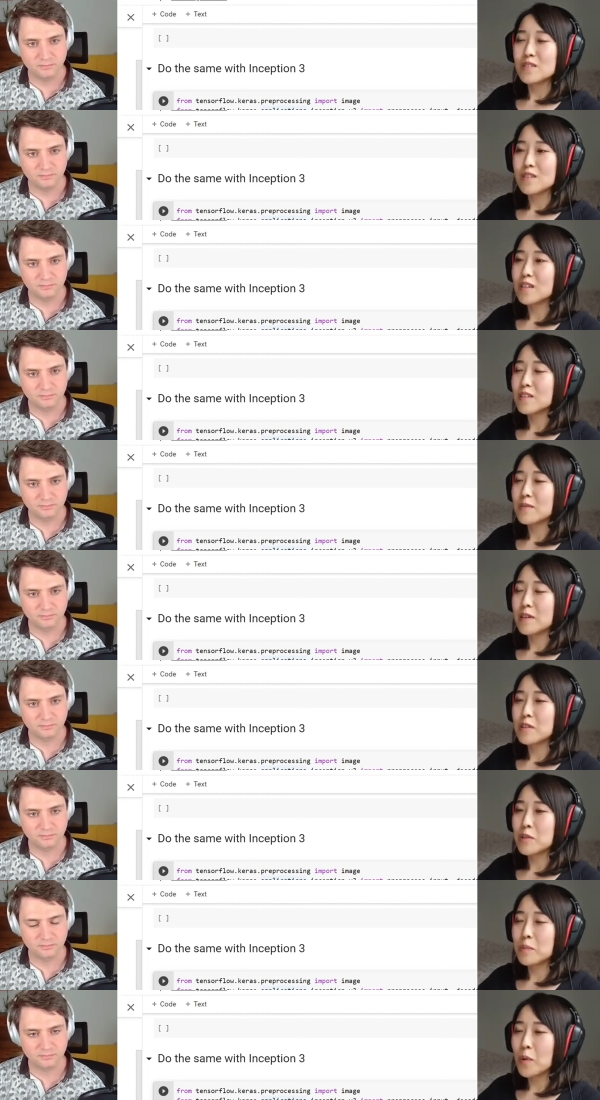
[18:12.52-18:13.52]
Speaker 1: That's a
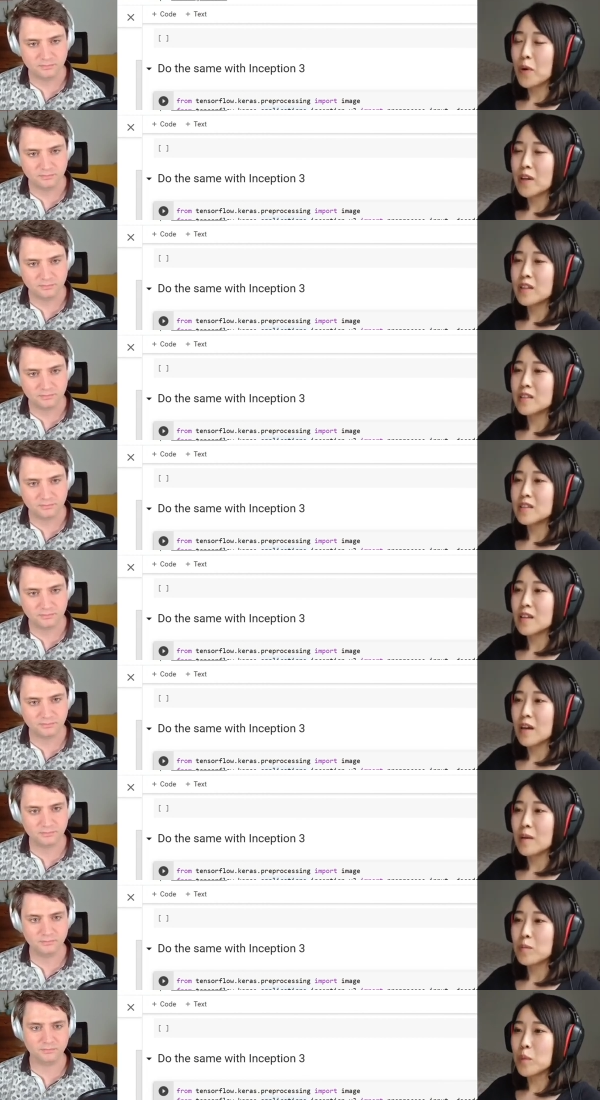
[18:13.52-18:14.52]
very good point.
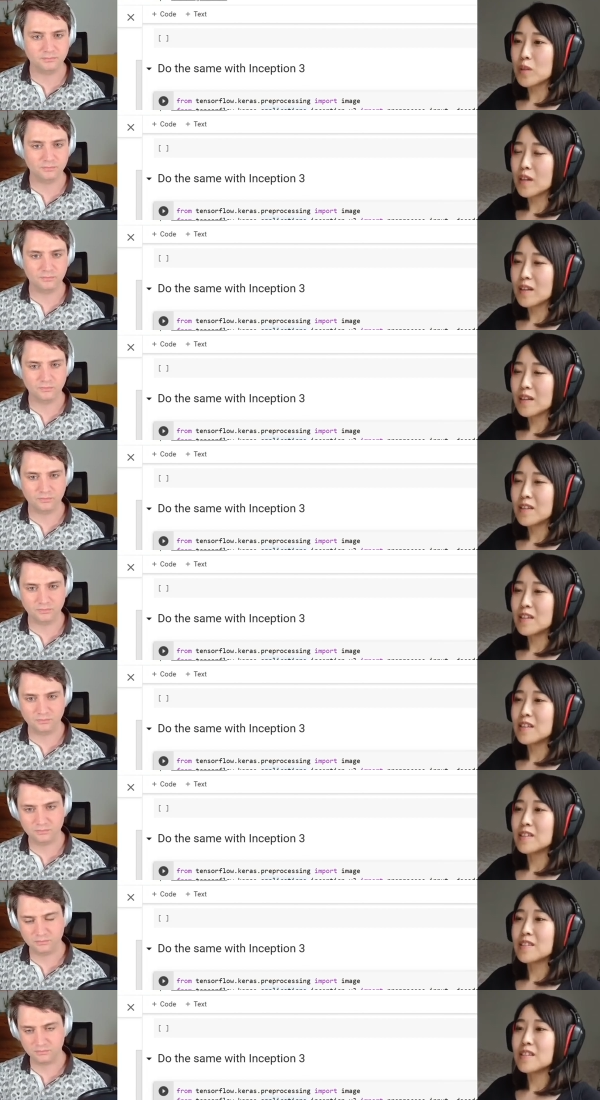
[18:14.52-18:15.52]
The model,
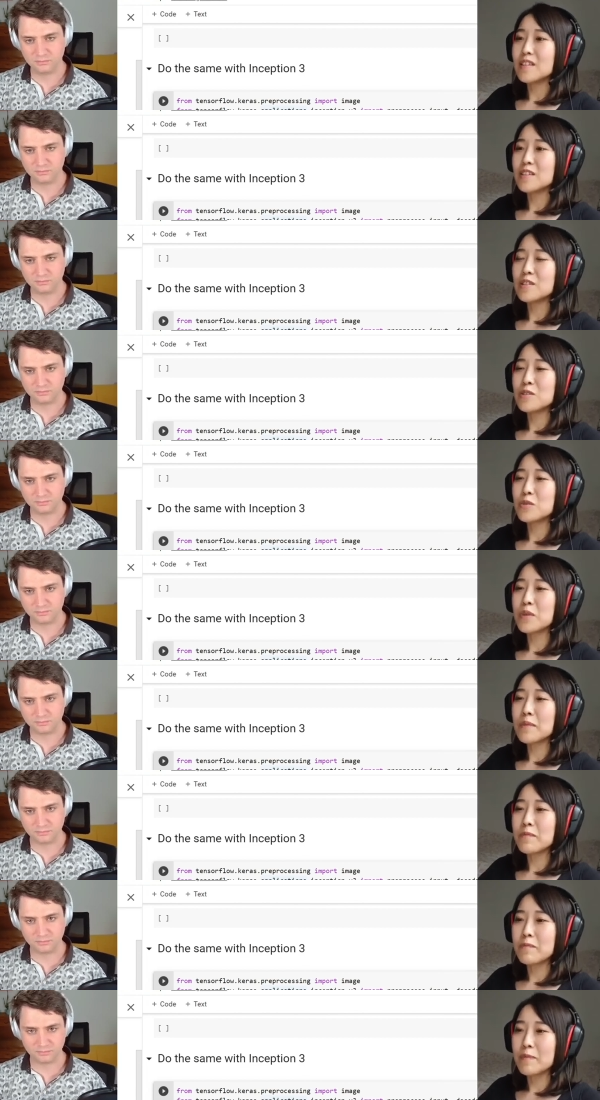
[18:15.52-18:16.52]
it is
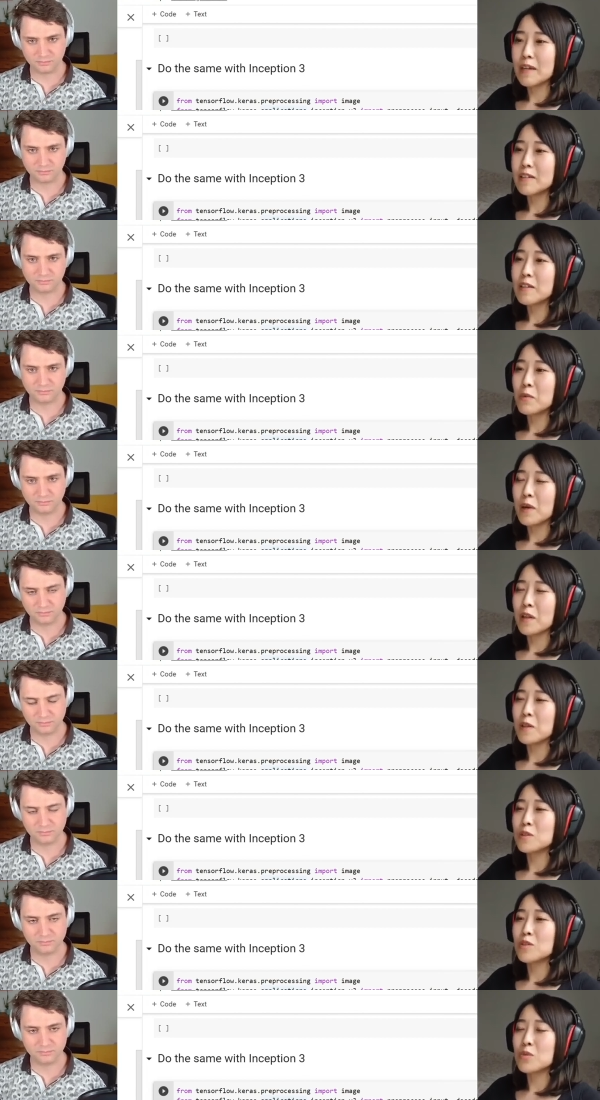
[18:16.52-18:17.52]
doing very
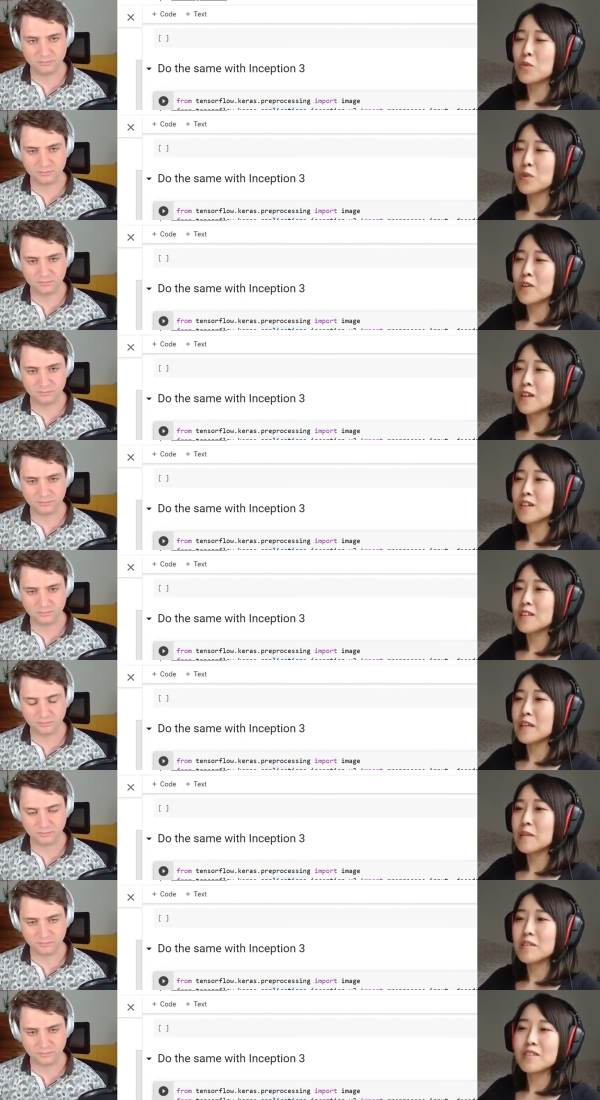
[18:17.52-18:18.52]
well toward the
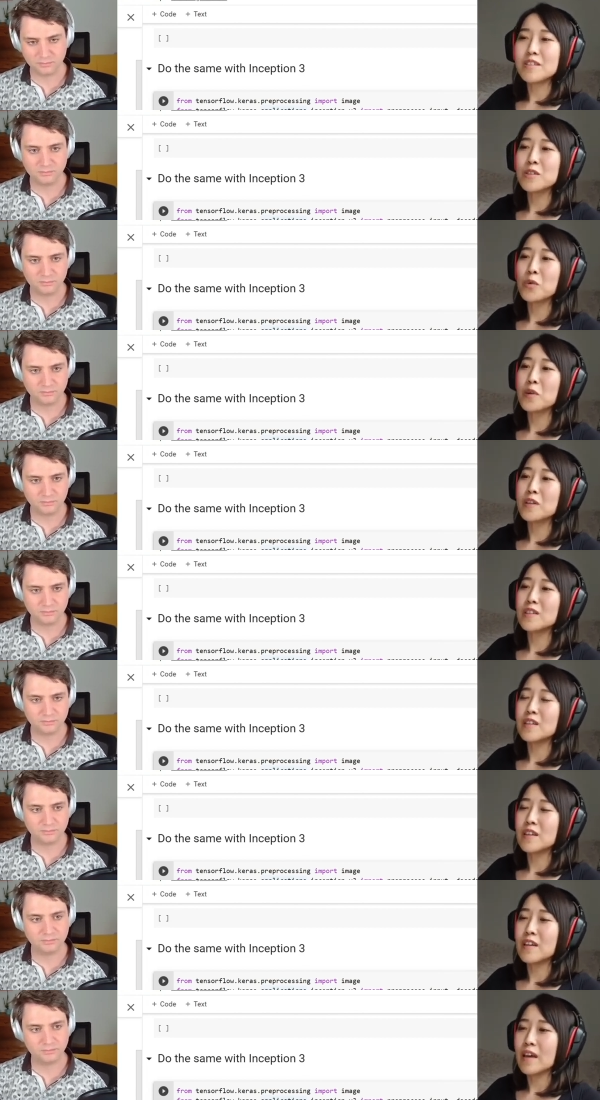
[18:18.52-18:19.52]
image it
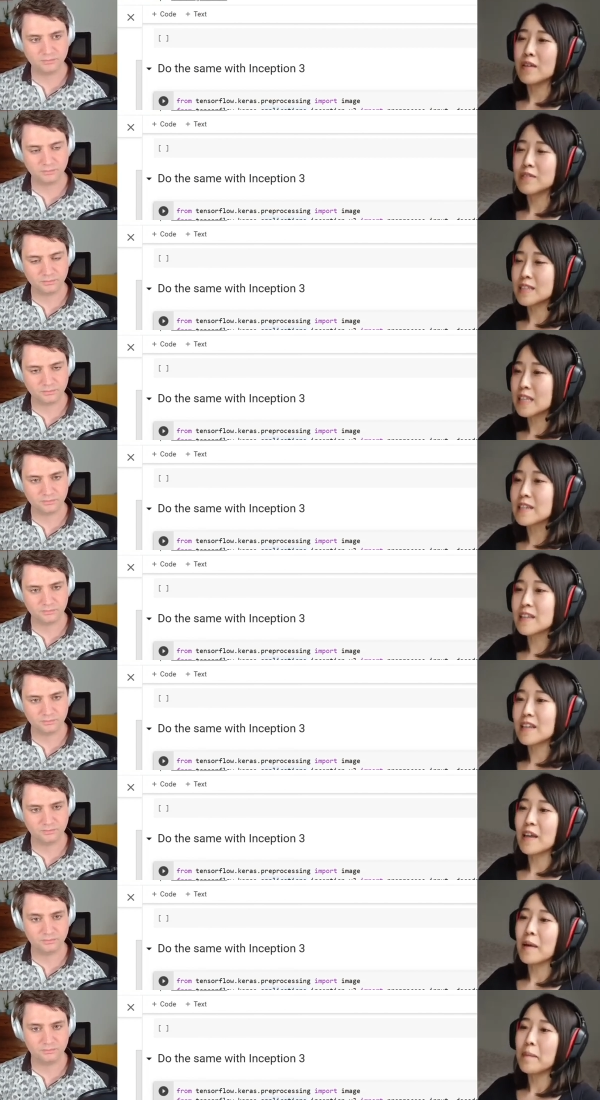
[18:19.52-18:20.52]
already have seen.
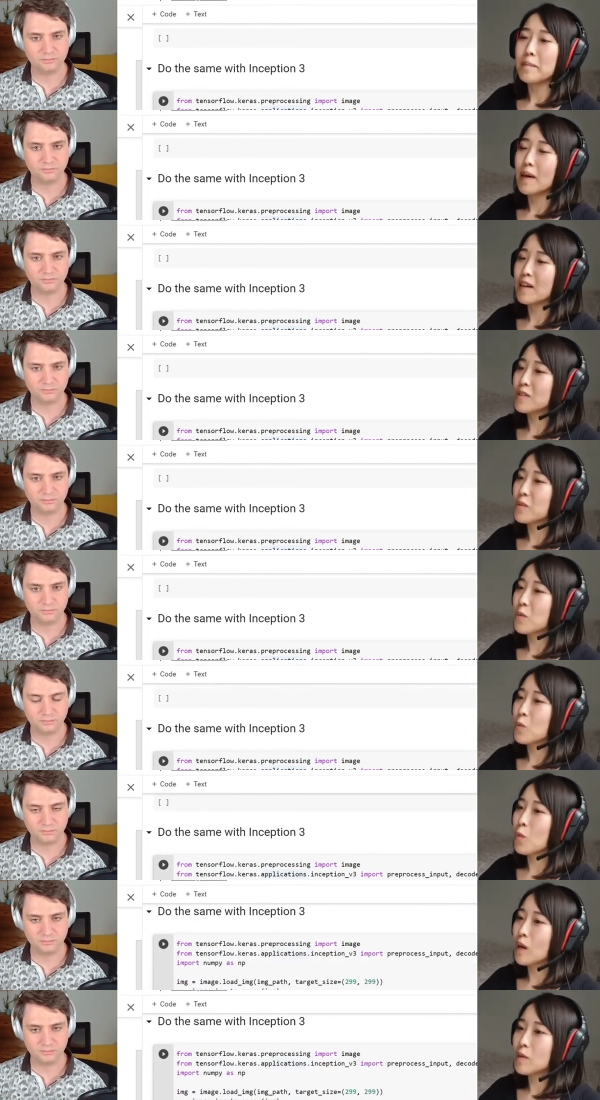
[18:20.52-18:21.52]
But
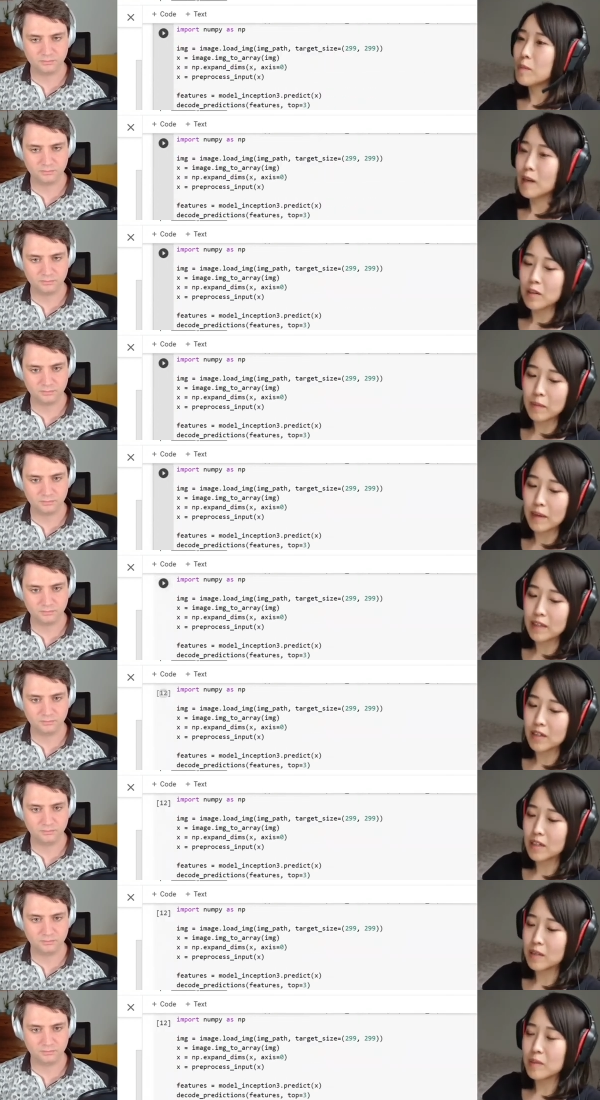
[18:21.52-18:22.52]
what about
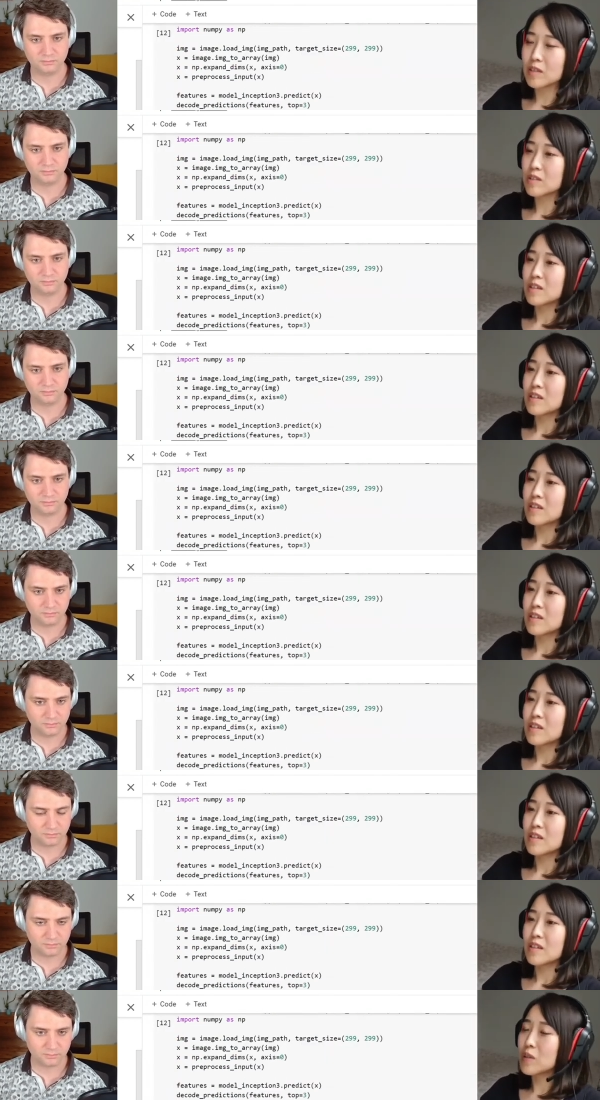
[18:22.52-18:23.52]
medical image
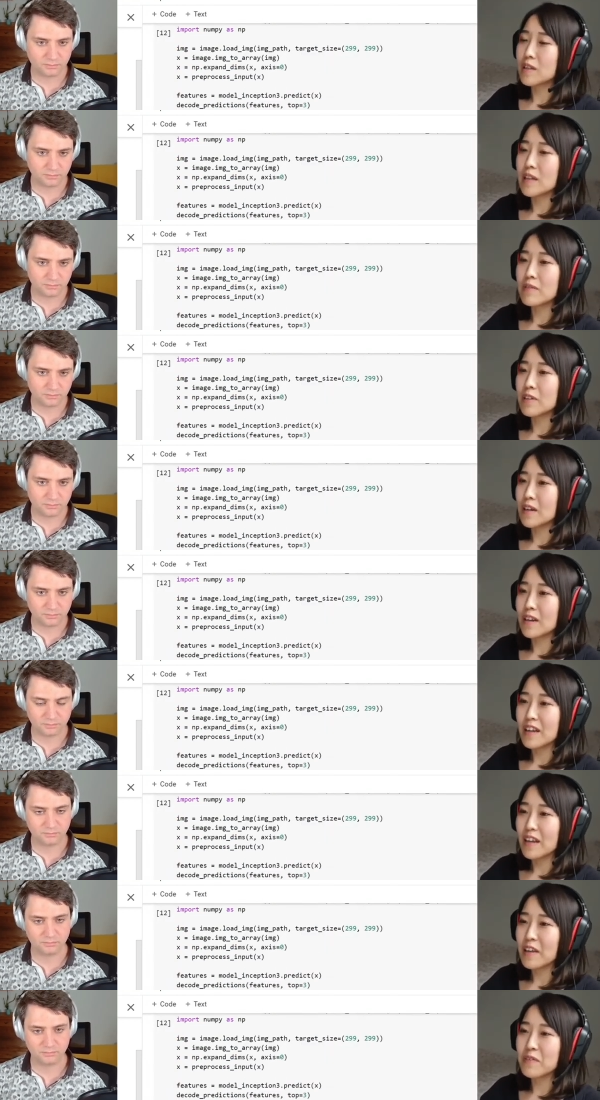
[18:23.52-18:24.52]
the model never
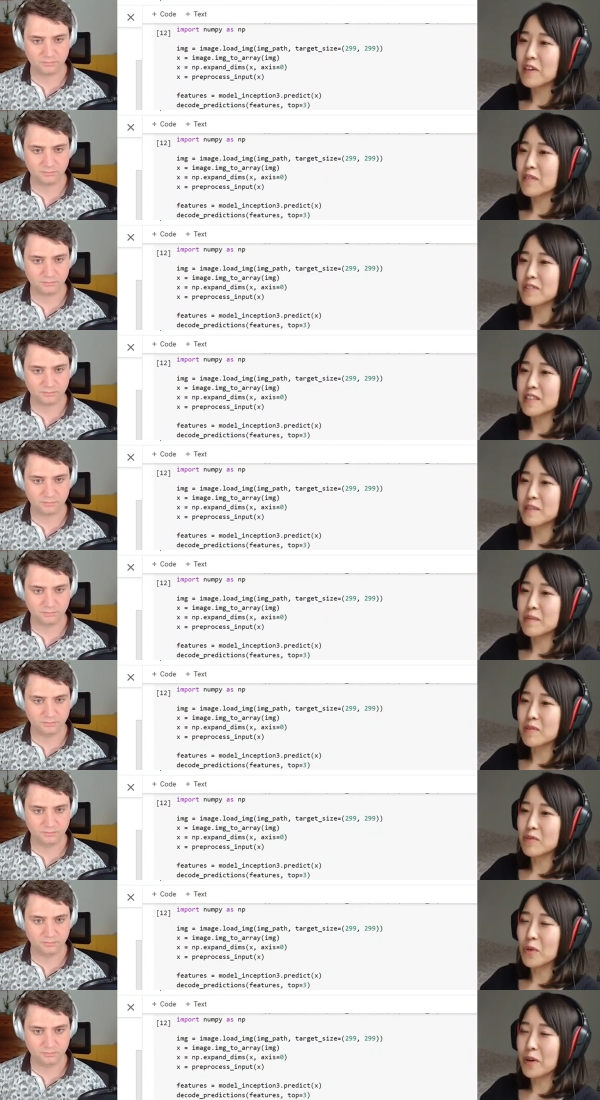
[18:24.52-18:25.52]
ever have seen
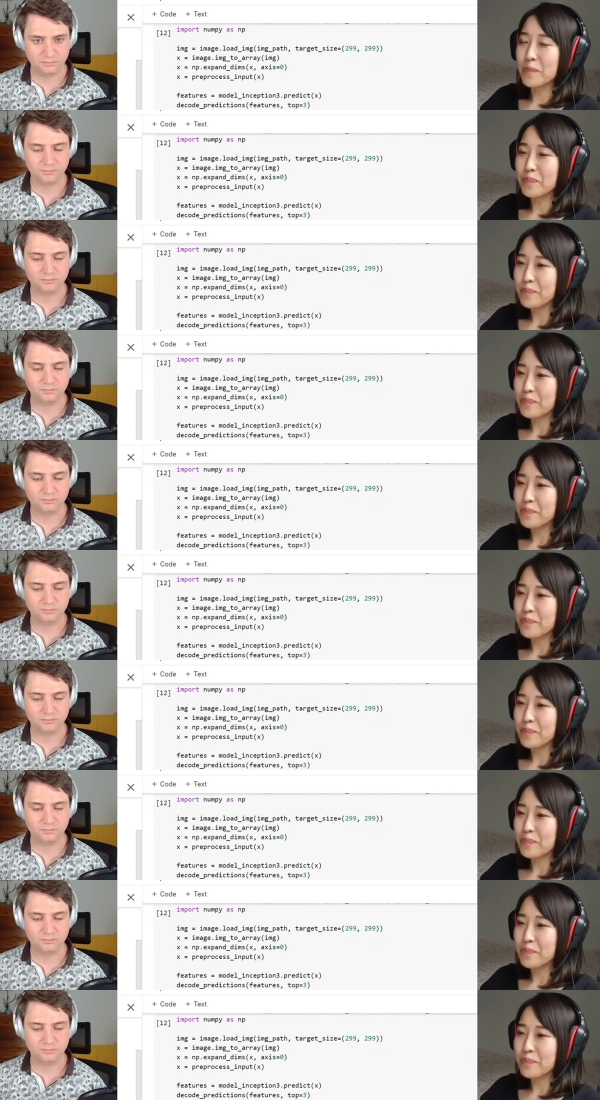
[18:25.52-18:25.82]
before?